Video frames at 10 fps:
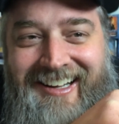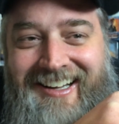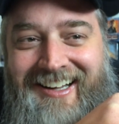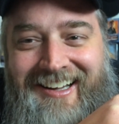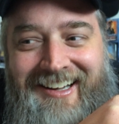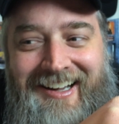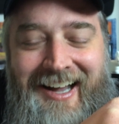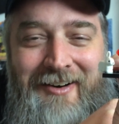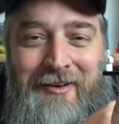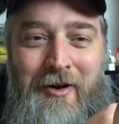Uh, I
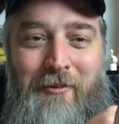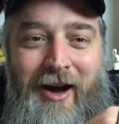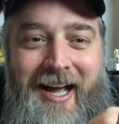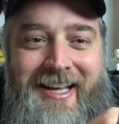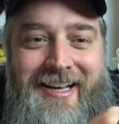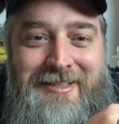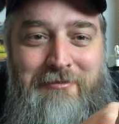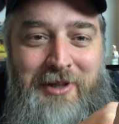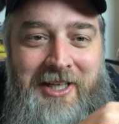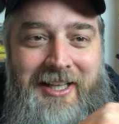don't know why he has a
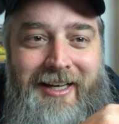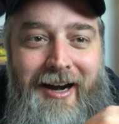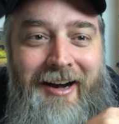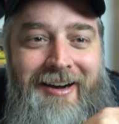bunny there.